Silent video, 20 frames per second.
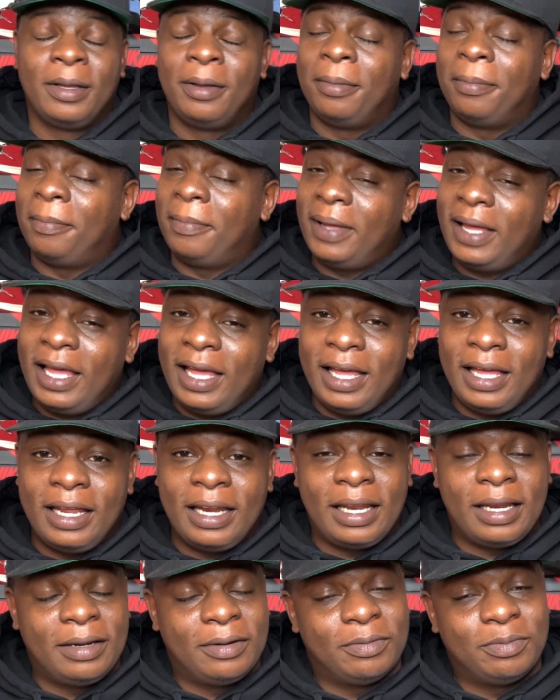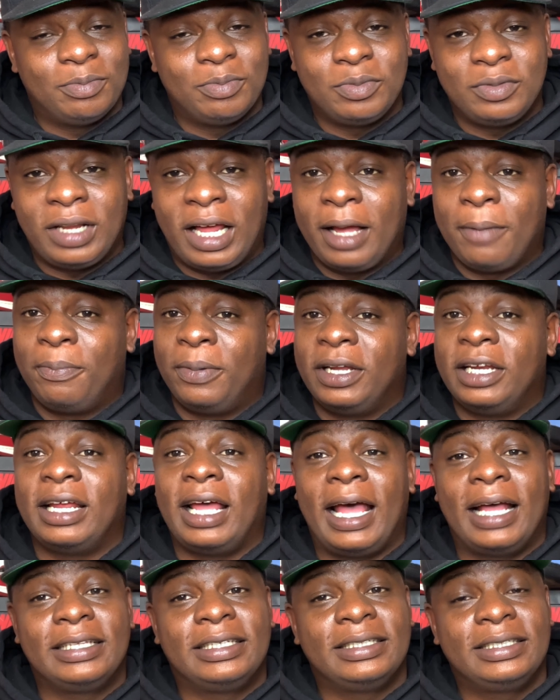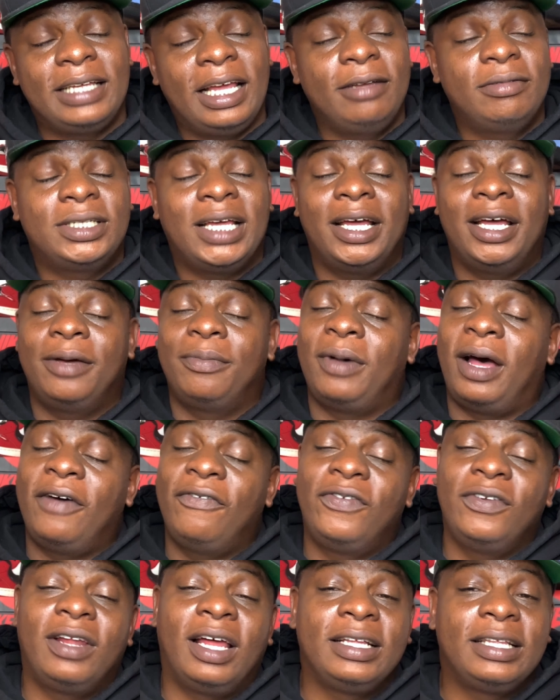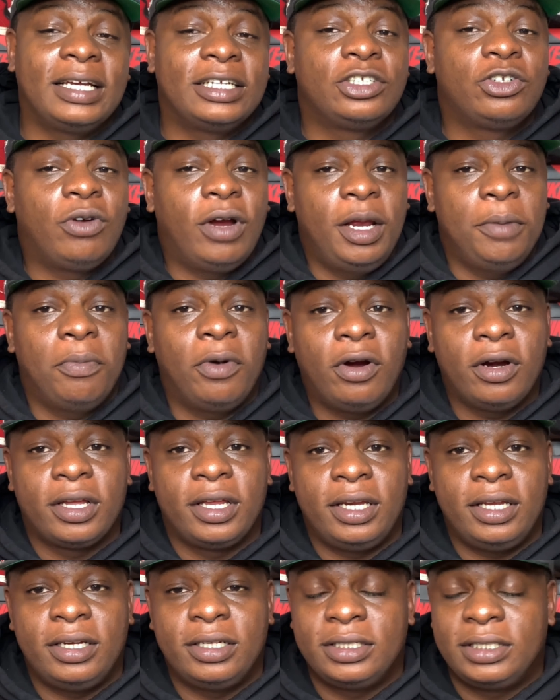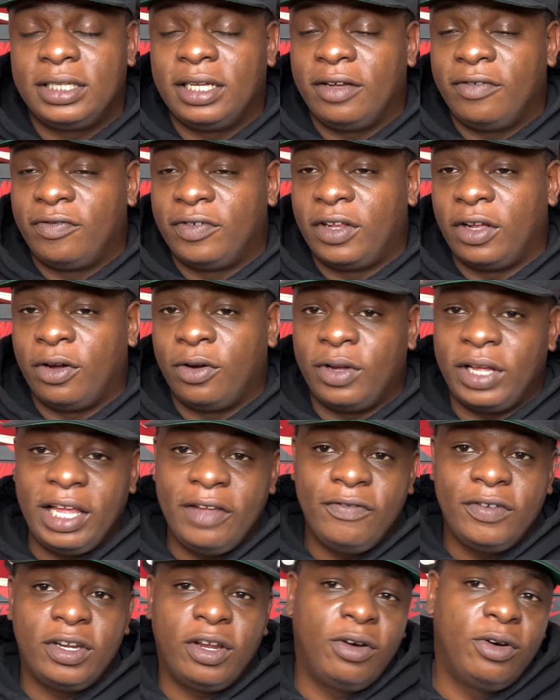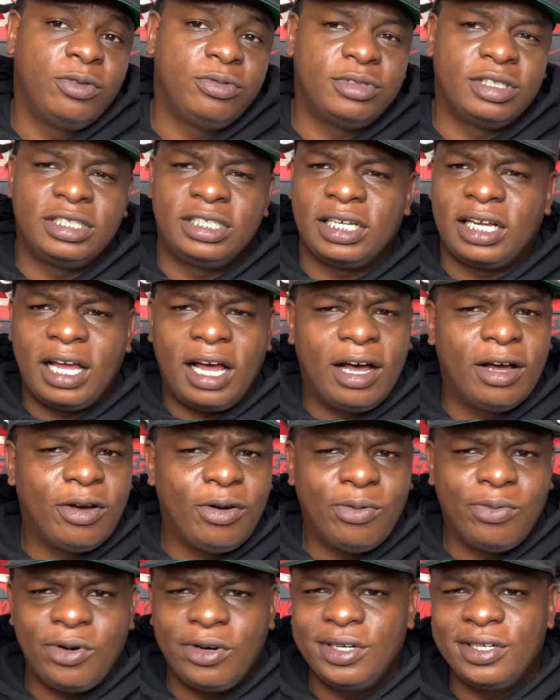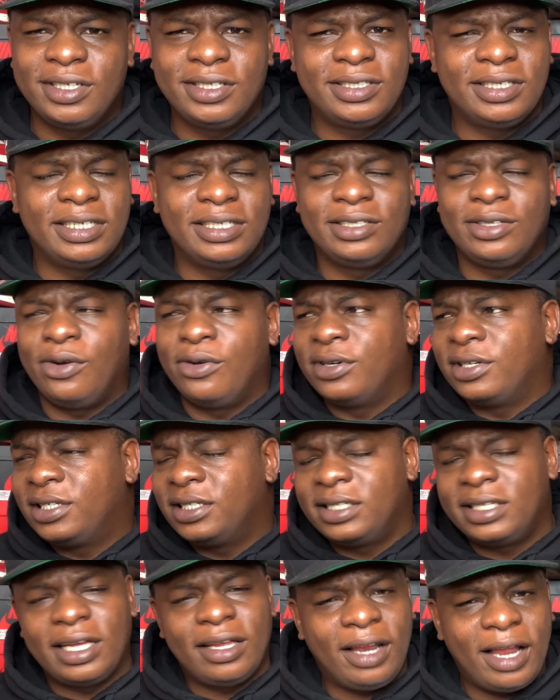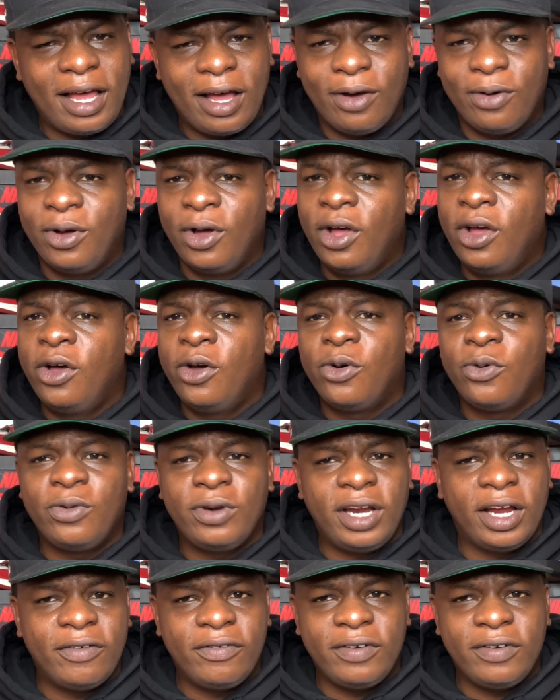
man, like, but at the same time, I feel like that's great marketing and stuff, though. Even though the Chicago ones is going to sell out whenever